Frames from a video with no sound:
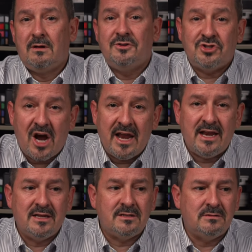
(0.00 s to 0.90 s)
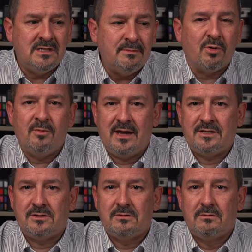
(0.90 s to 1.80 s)
China's
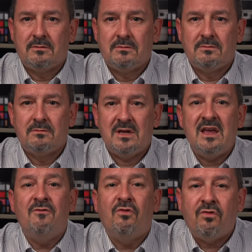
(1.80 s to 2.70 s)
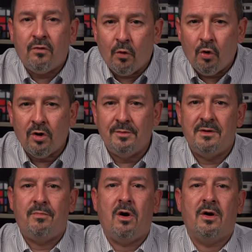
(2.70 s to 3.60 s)
diplomats inform the
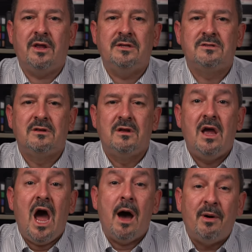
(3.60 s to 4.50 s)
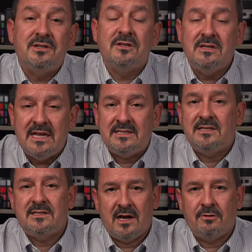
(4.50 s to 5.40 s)
parties about the
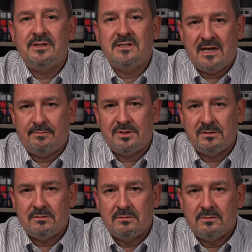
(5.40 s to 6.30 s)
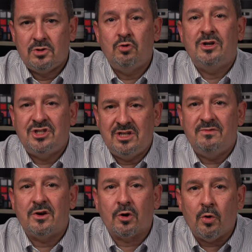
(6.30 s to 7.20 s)
necessary steps to achieve
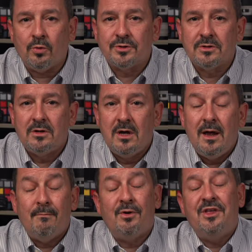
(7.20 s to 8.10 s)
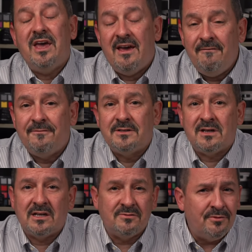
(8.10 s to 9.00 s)
their goals. But they
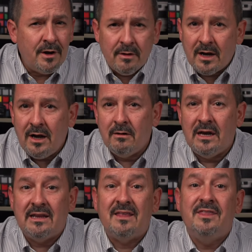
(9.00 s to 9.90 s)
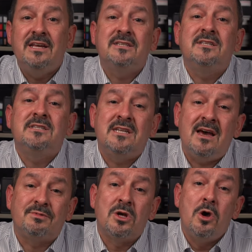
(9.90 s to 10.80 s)
emphasize very clearly that these steps